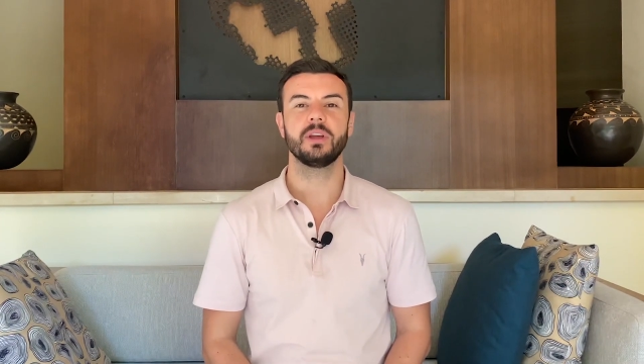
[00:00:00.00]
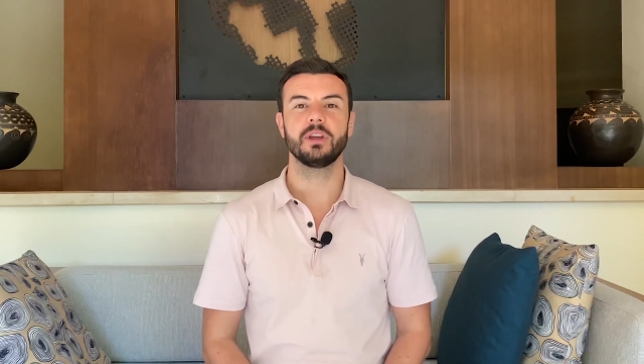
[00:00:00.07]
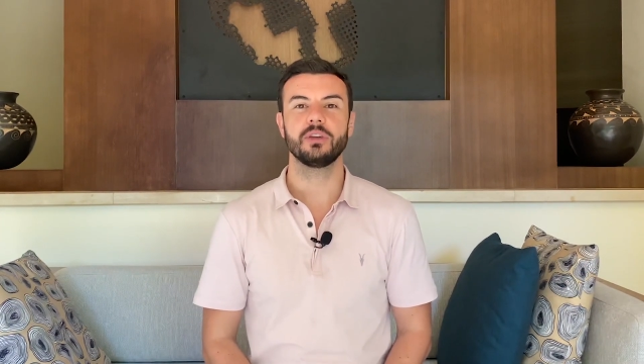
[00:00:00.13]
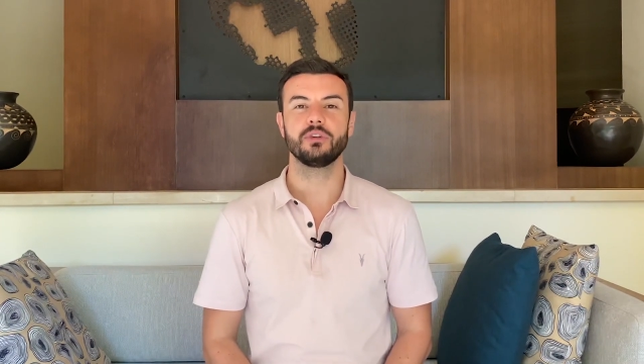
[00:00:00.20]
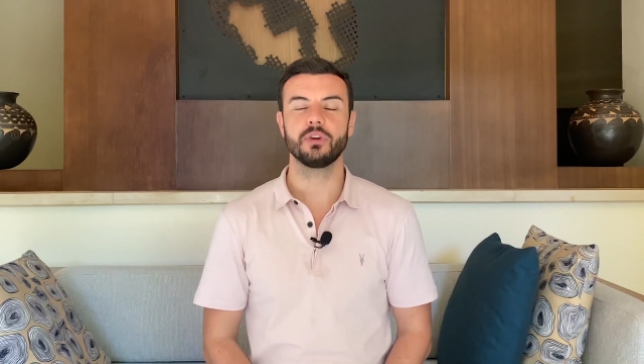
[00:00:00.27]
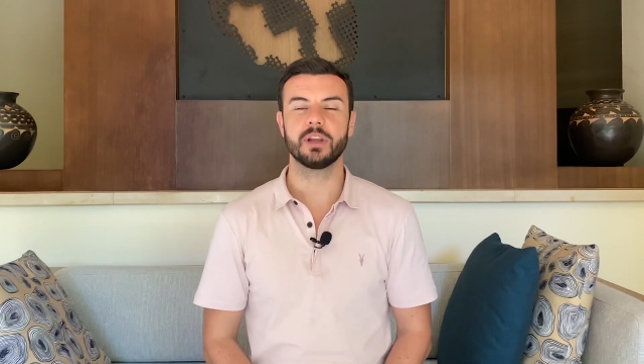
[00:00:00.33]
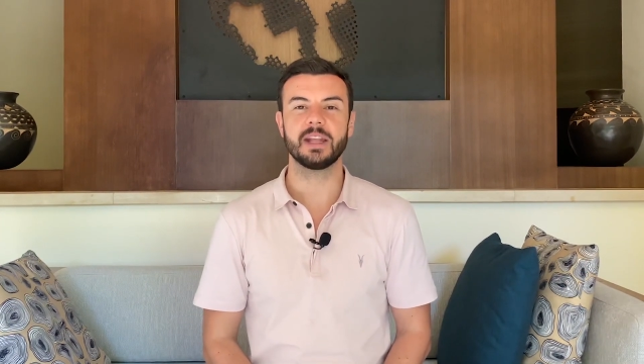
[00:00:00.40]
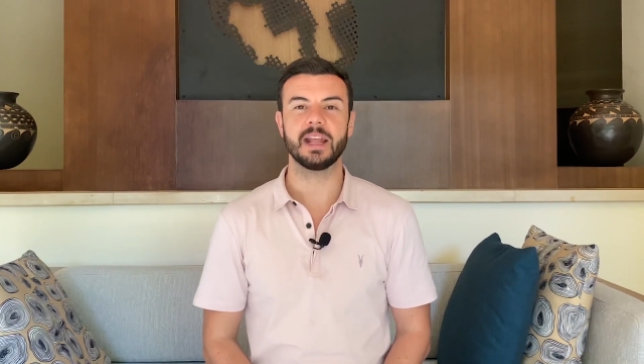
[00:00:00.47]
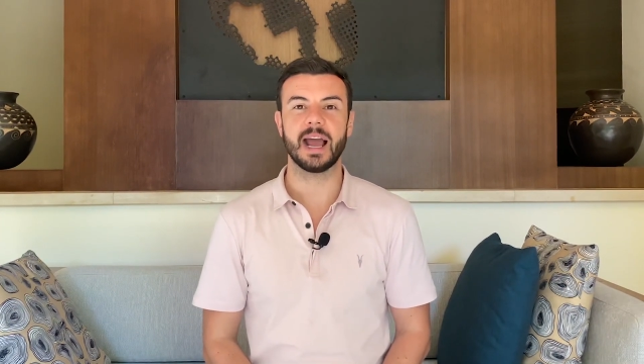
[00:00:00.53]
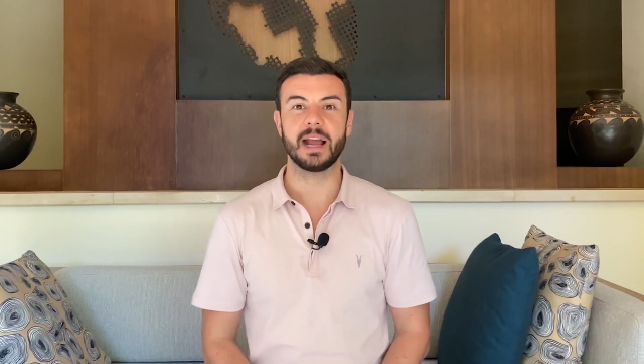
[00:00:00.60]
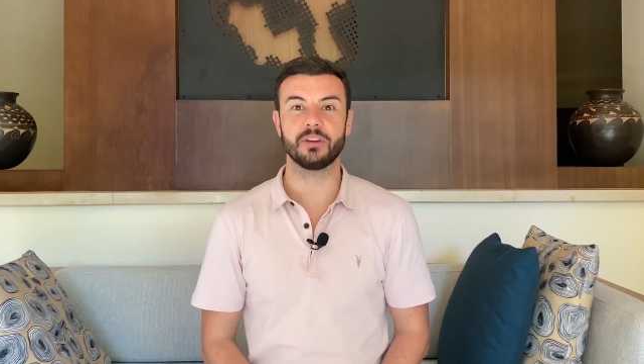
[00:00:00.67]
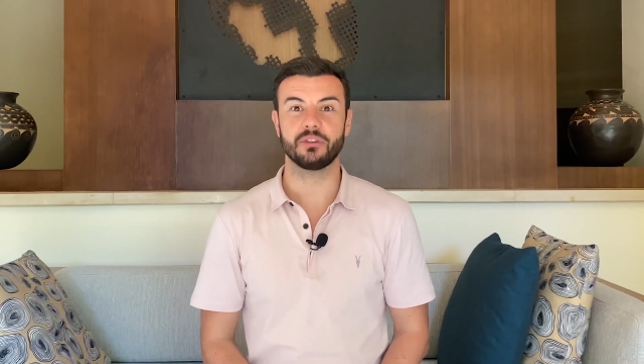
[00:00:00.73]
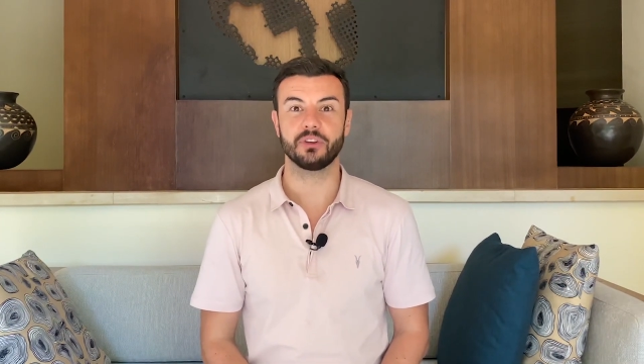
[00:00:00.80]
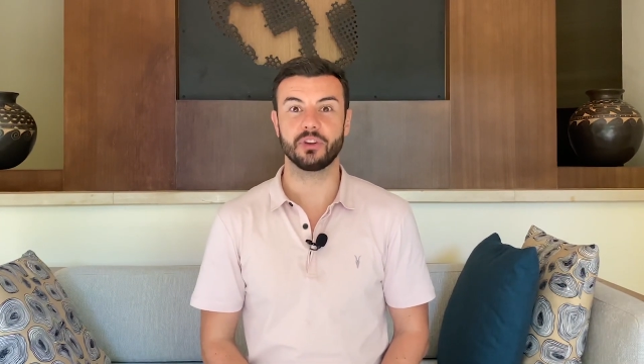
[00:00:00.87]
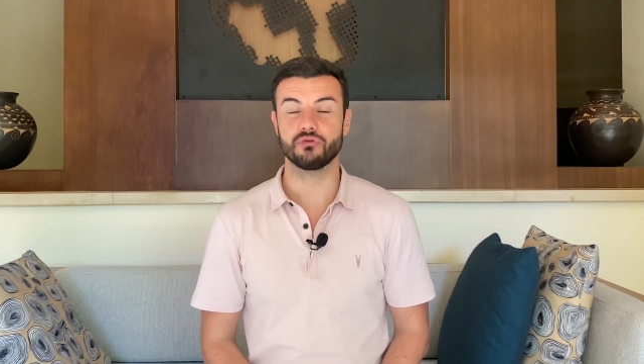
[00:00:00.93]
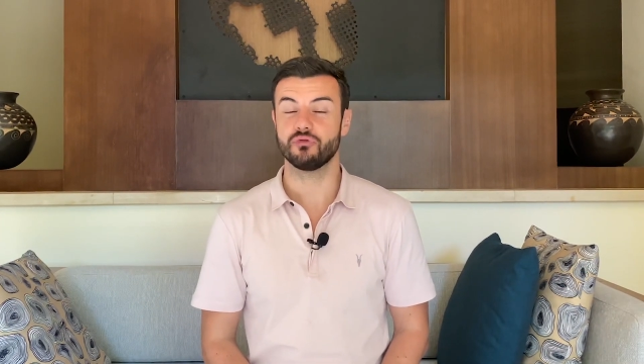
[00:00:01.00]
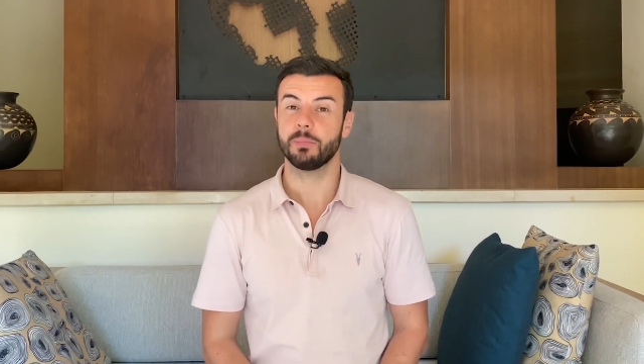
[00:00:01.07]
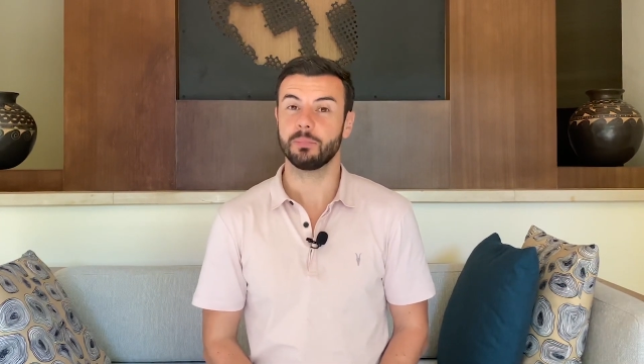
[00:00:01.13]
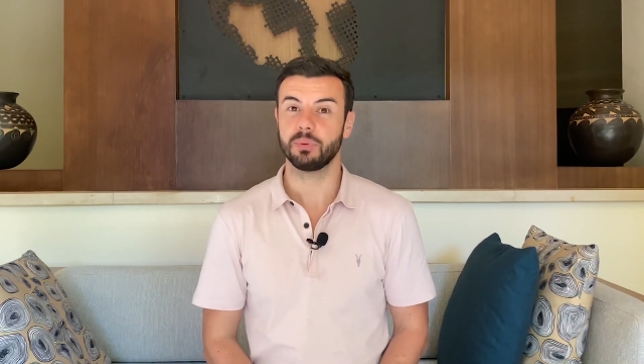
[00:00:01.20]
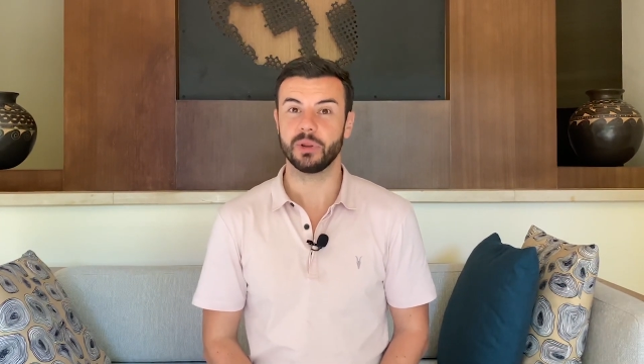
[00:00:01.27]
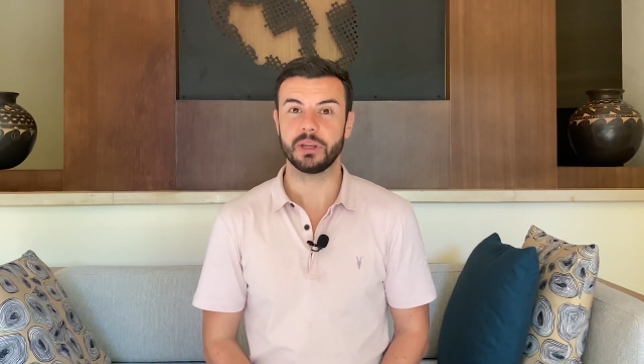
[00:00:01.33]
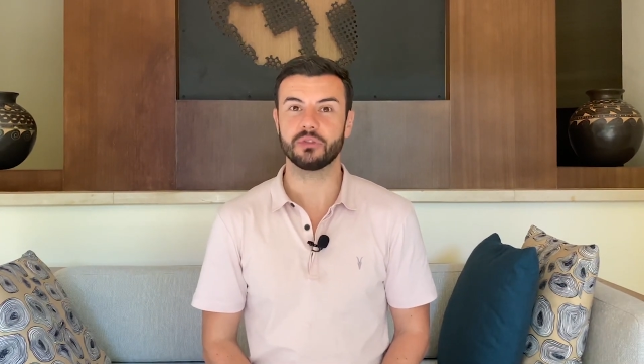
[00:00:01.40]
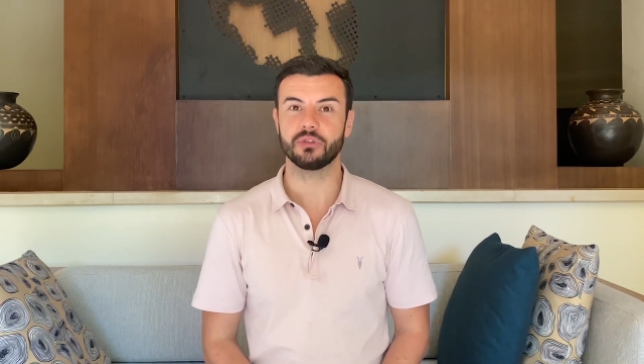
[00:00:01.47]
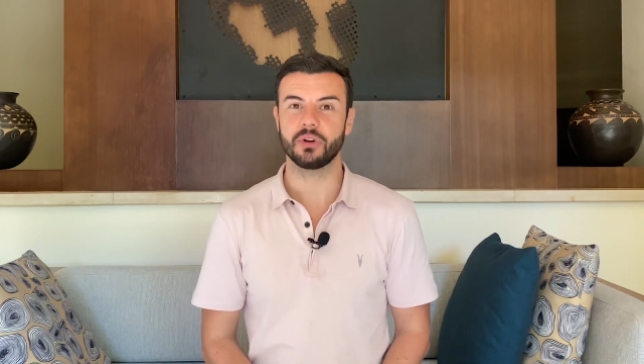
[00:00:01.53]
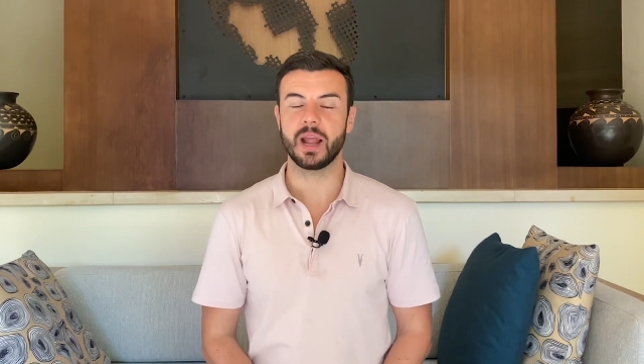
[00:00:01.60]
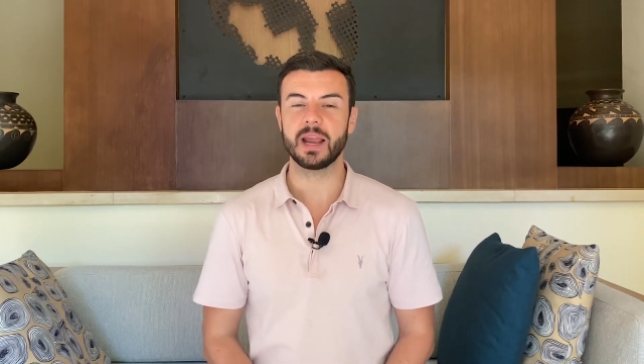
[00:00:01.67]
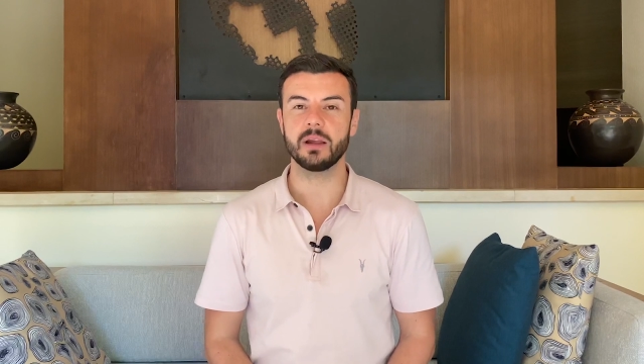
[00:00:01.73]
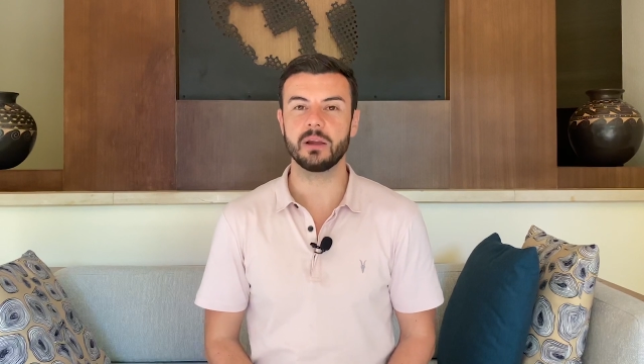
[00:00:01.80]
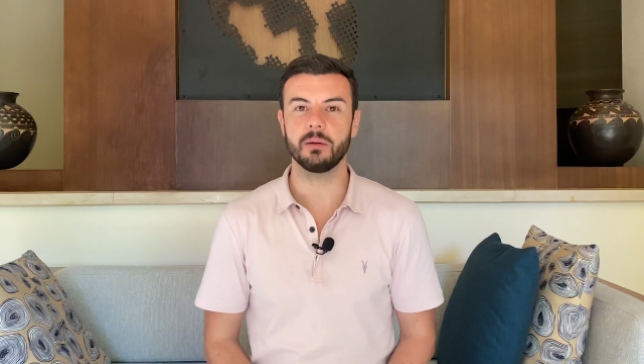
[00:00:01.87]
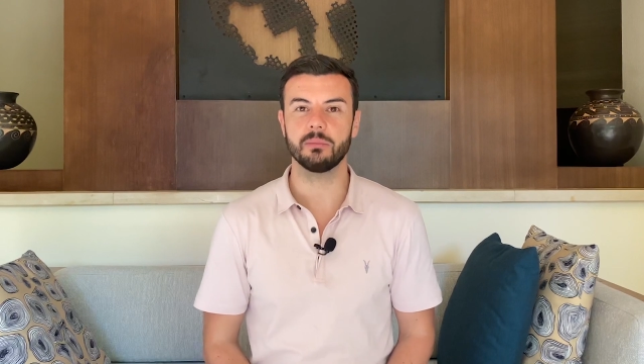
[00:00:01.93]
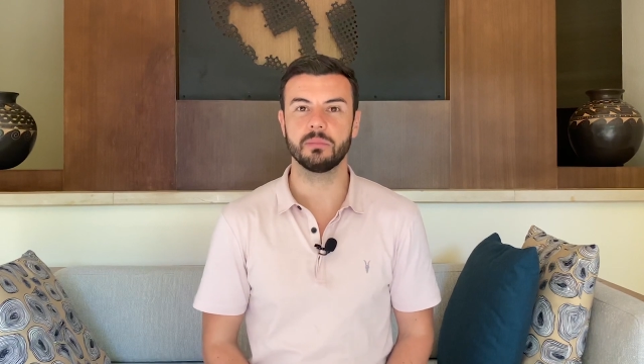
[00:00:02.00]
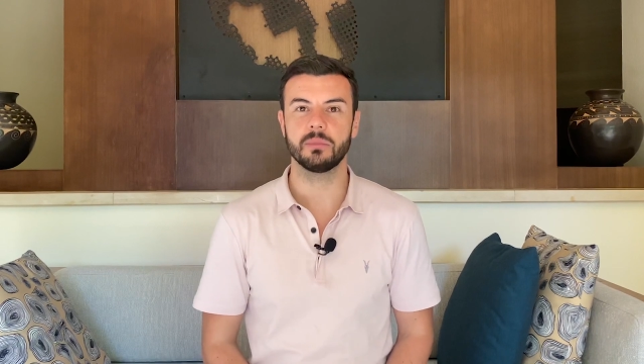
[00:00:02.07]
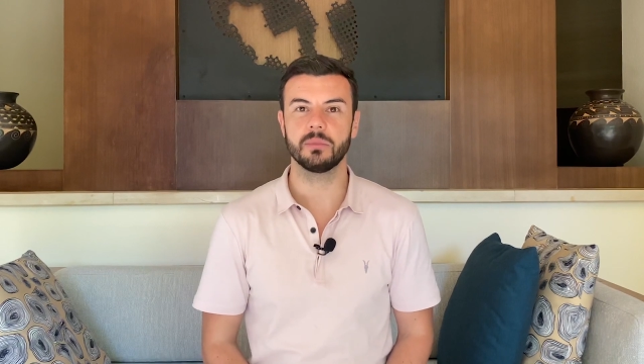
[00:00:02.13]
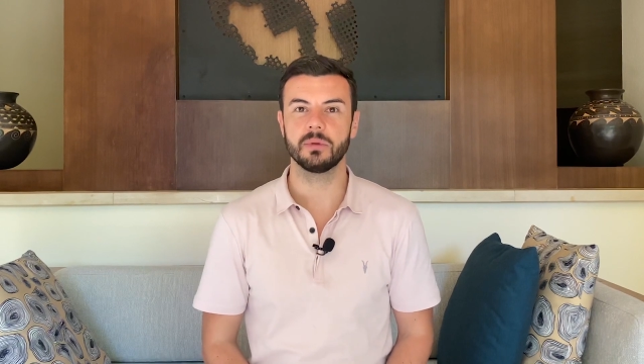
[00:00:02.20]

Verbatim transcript: you could actually replace your income.